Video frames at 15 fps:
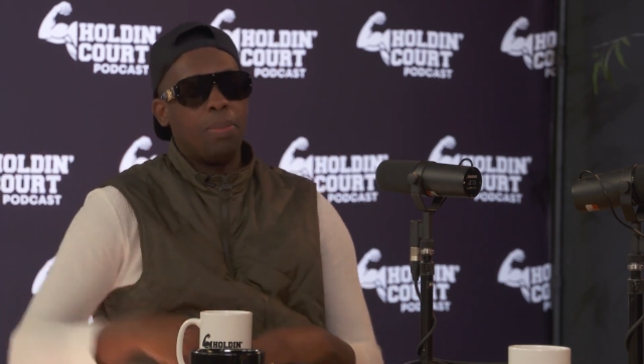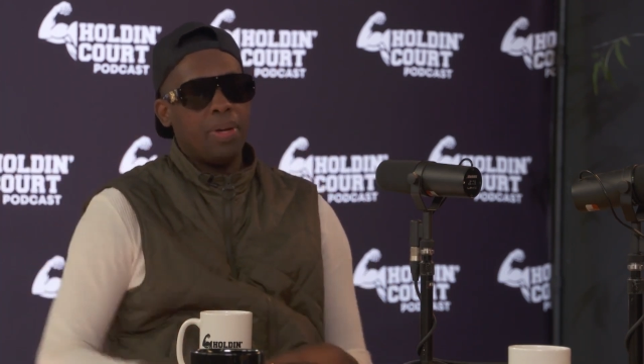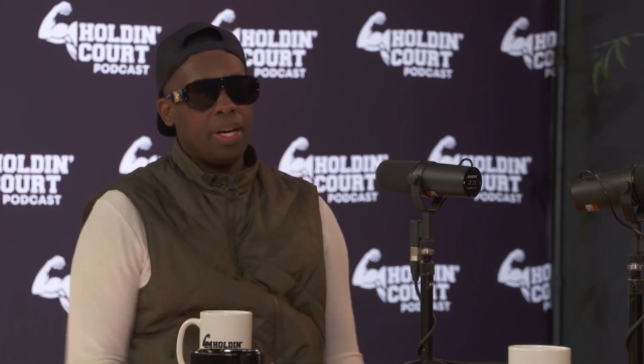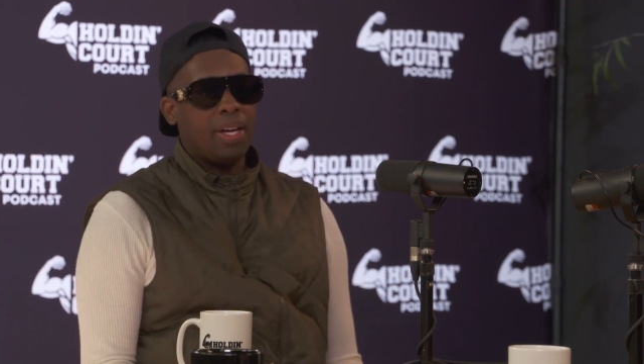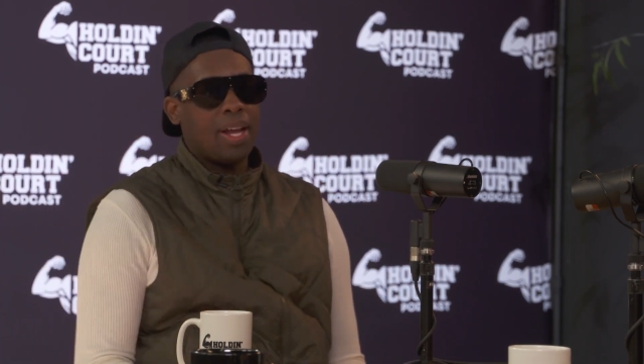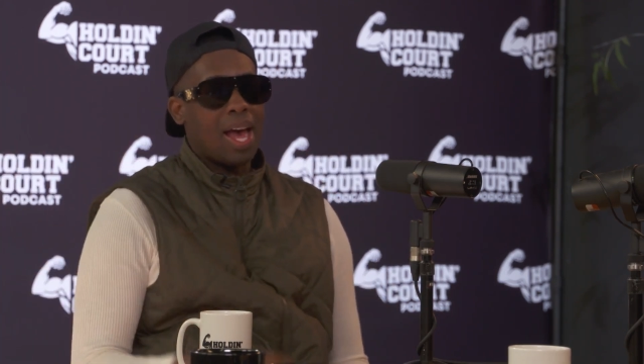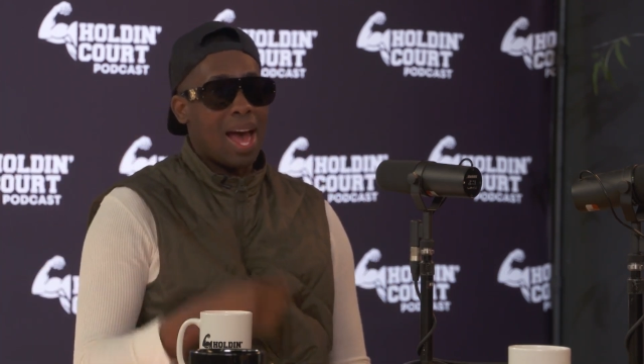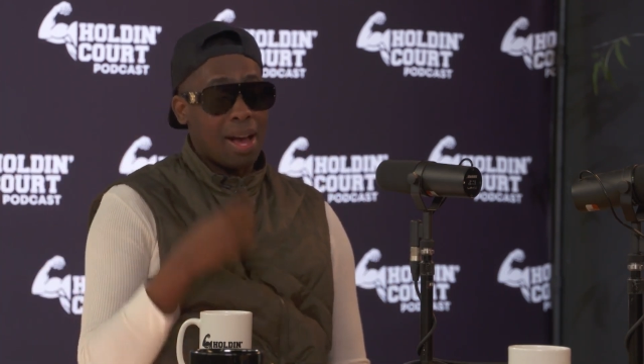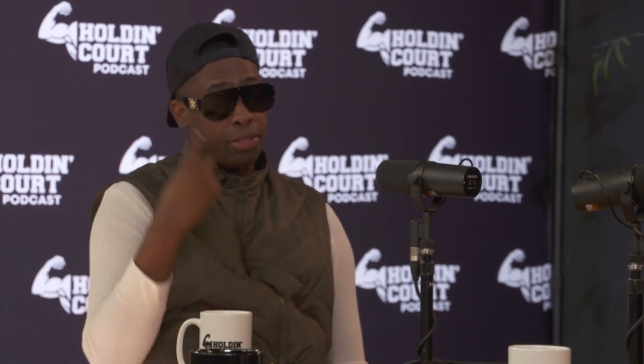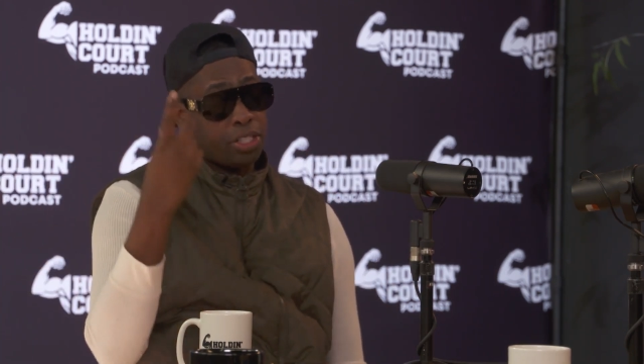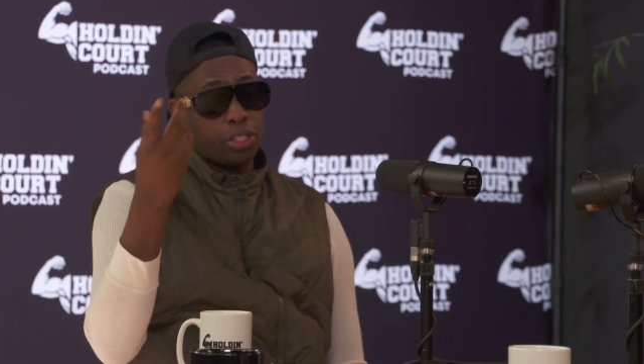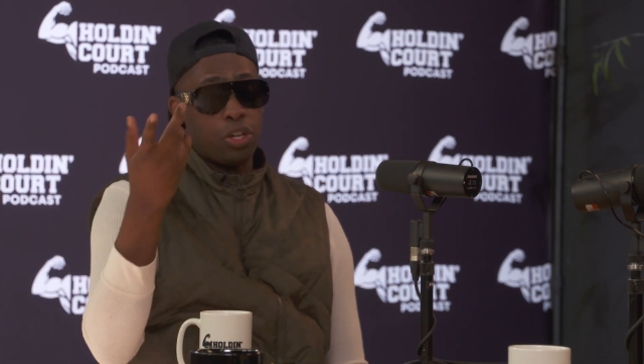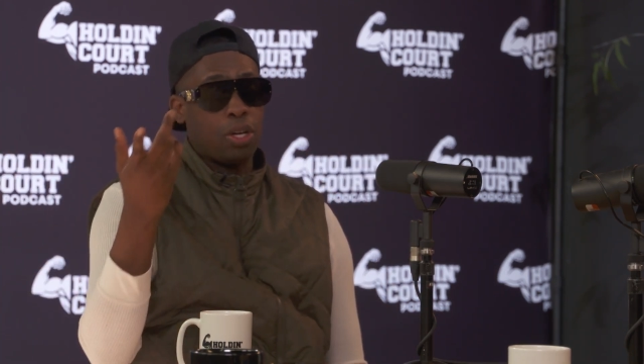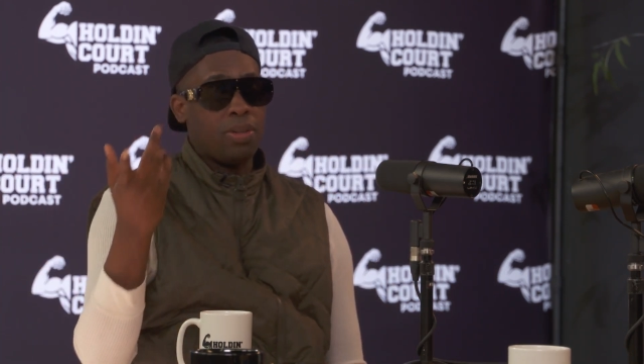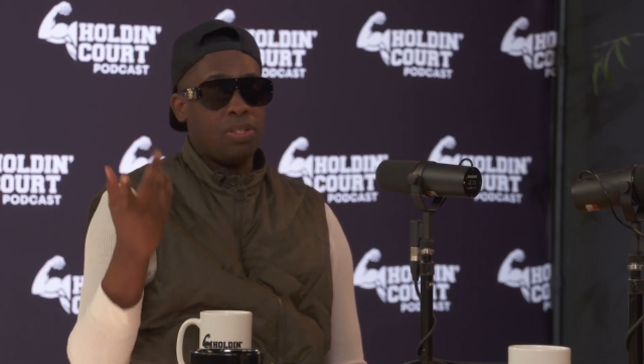But I
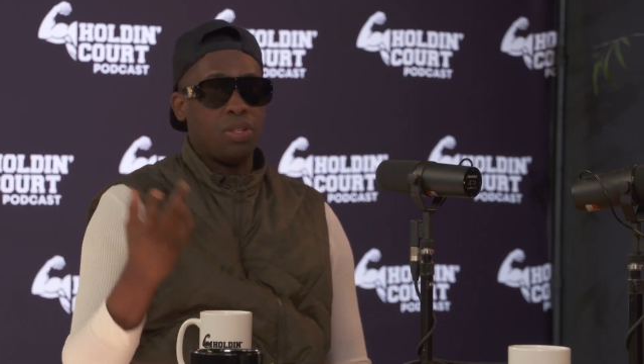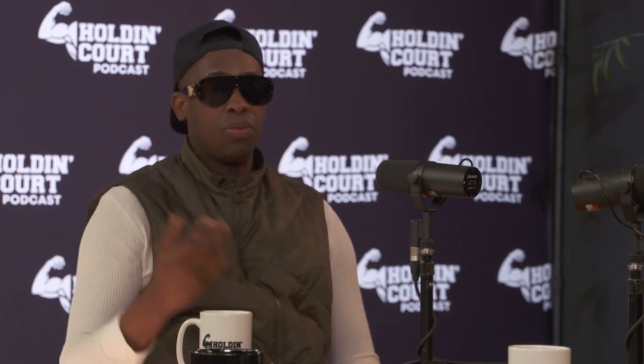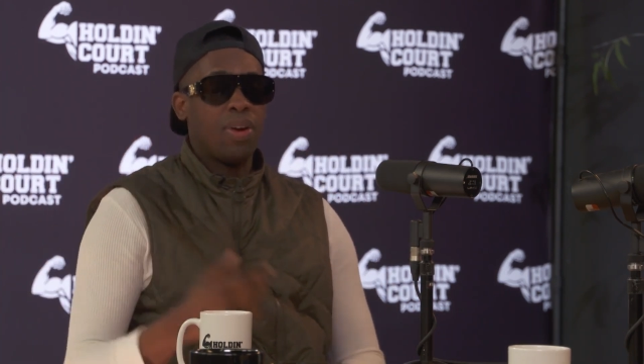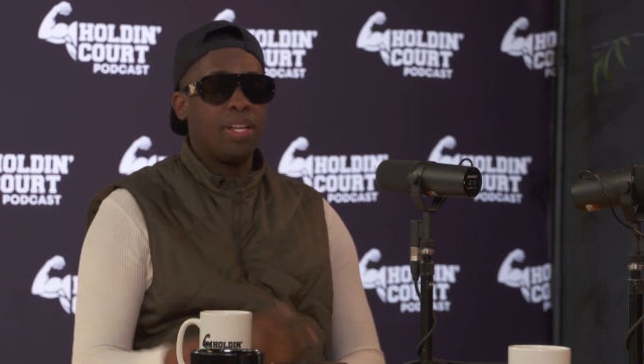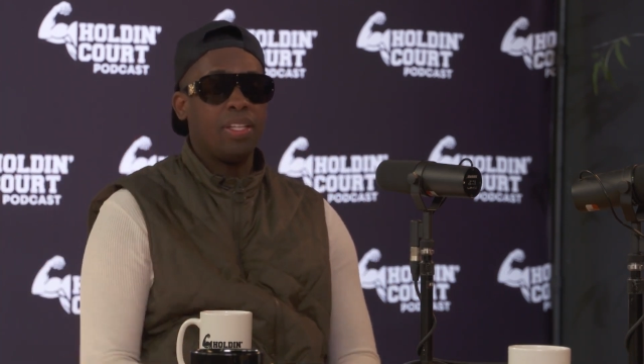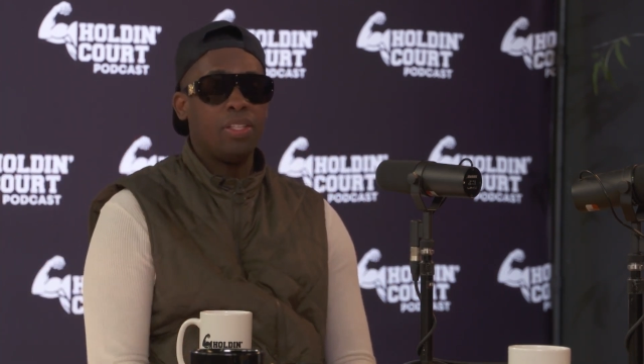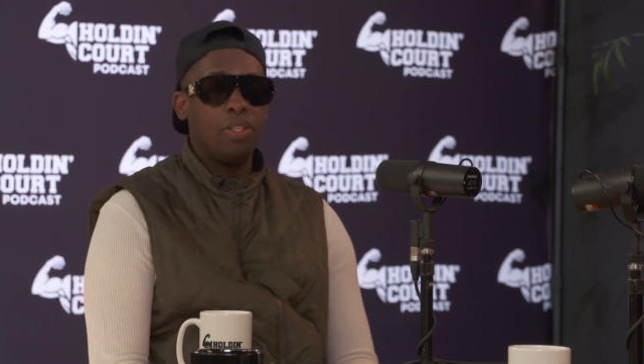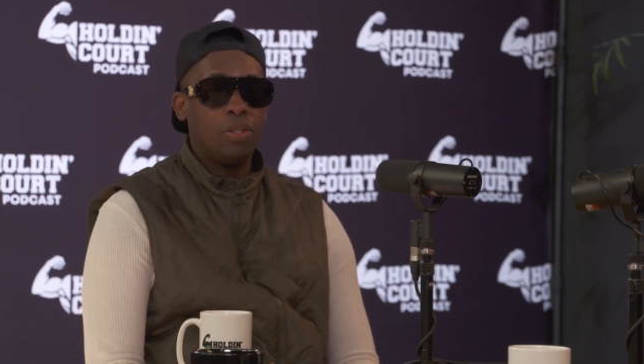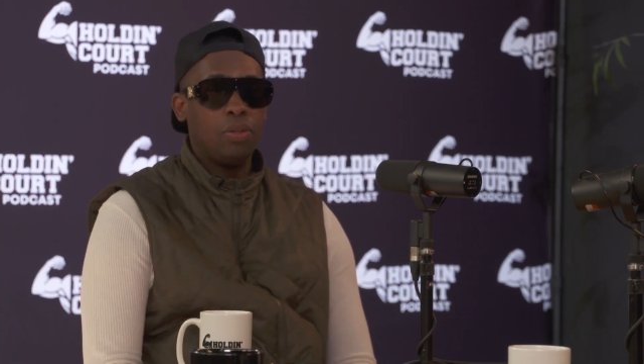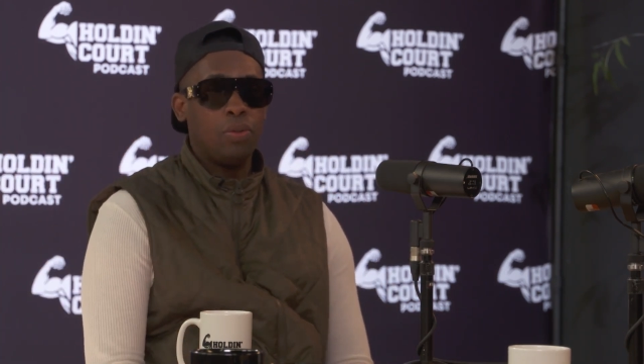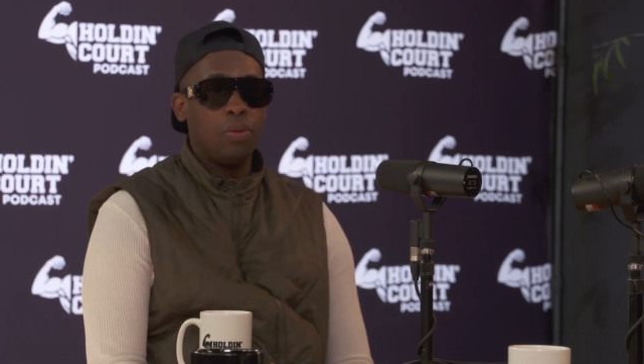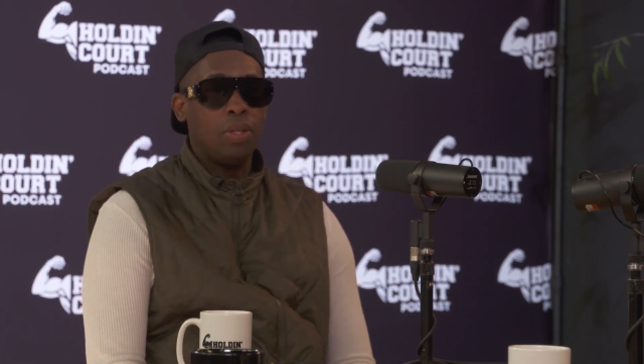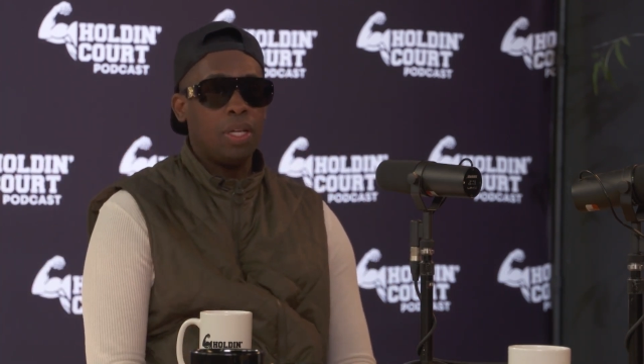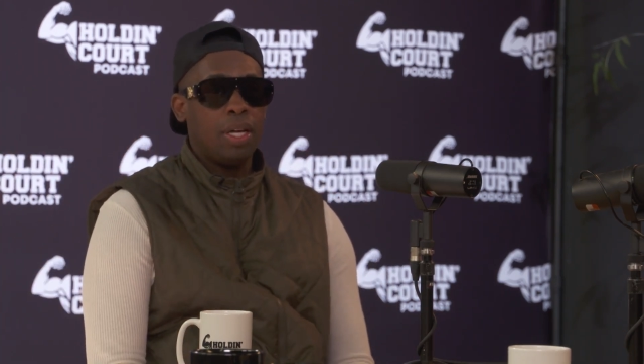just thought he's a regular dude.